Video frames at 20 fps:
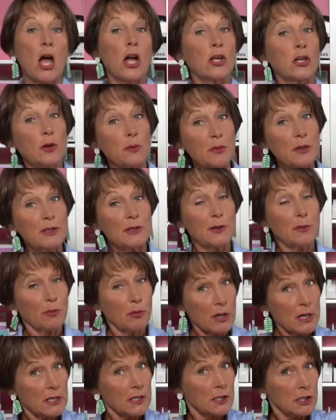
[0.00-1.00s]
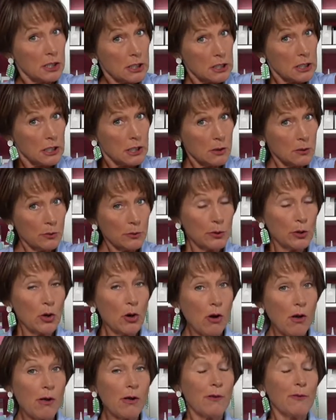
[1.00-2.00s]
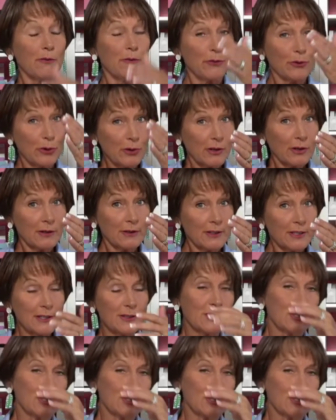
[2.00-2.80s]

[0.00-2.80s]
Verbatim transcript: You'll be surprised to know they're all vertically